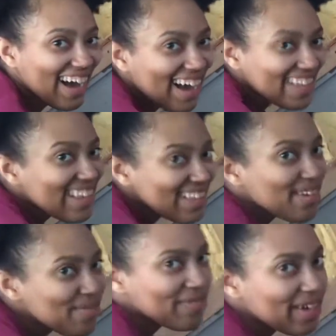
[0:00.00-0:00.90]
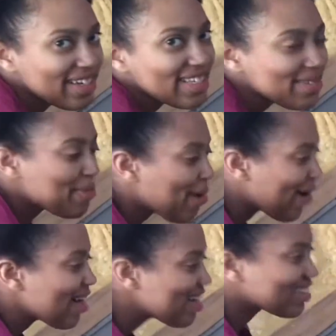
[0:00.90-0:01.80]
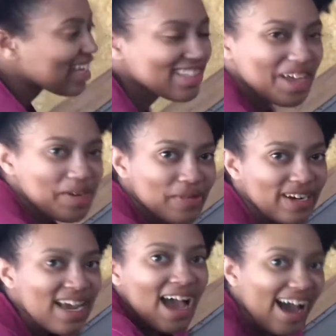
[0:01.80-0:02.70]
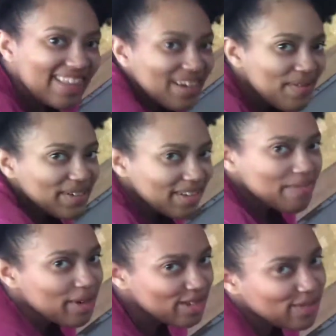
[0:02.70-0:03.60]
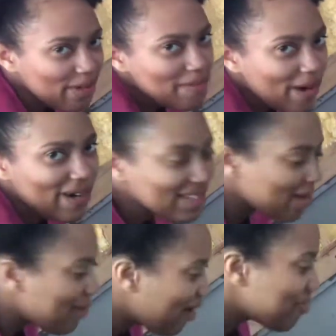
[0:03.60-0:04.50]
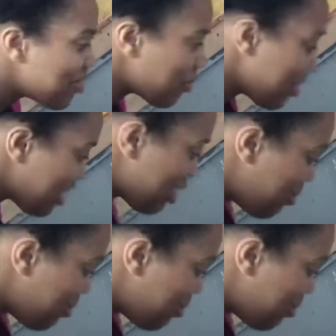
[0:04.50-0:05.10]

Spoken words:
I think the funnest part, that's not a word, I think one of the most fun parts about filming this